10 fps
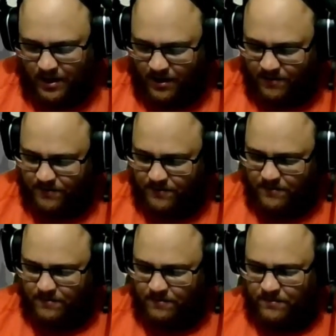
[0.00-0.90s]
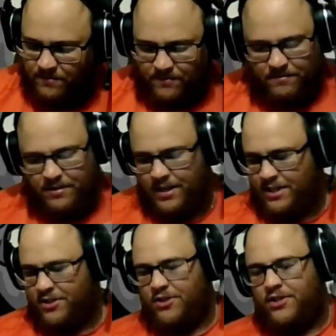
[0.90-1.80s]
if
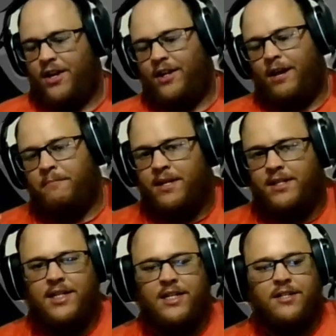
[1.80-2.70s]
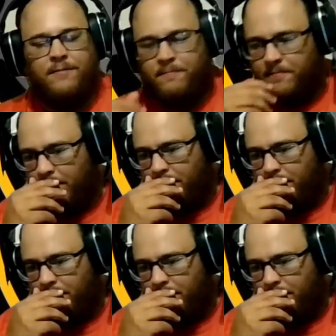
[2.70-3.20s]
let's just say like mid-season,